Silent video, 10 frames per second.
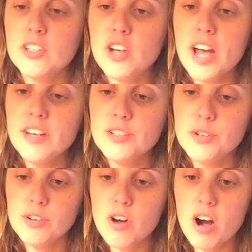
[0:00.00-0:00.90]
tried to
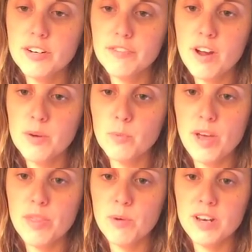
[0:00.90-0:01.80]
do a card front
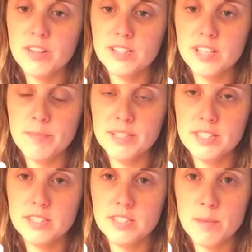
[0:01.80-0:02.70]
with one of the Simon
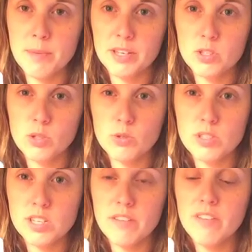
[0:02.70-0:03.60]
Says Stamp
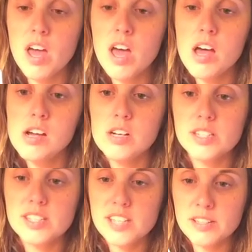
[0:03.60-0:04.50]
exclusive
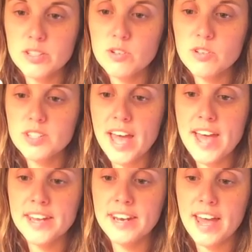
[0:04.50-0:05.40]
stencils,
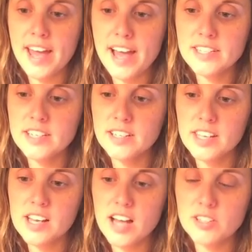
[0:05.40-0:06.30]
and I
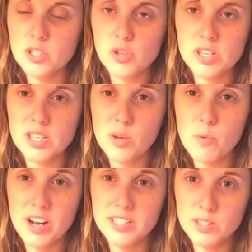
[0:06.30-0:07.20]
accidentally got distress ink
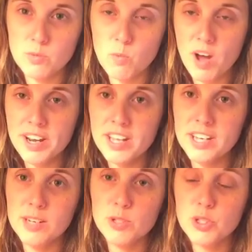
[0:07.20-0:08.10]
where I didn't want it,
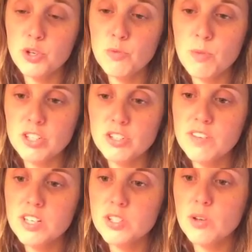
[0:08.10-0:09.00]
and it was too much of
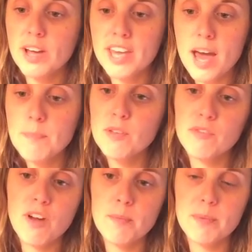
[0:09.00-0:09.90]
it, so I kept the
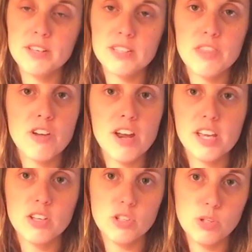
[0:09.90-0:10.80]
front because I thought I
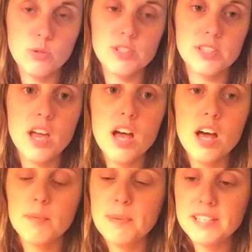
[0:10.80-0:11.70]
could use
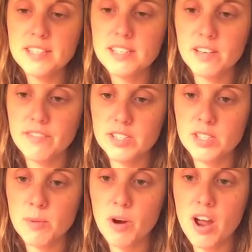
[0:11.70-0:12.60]
pieces of it
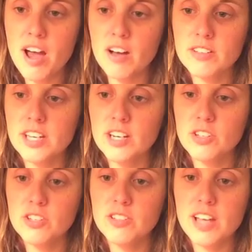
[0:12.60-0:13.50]
somewhere else, and it
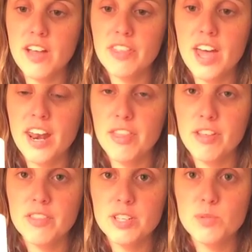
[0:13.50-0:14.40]
turns out that I
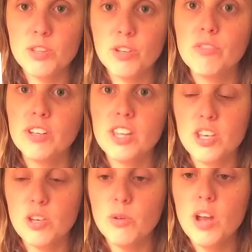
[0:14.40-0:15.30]
thought this would look really
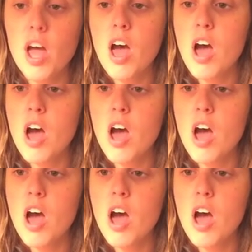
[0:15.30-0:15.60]
cute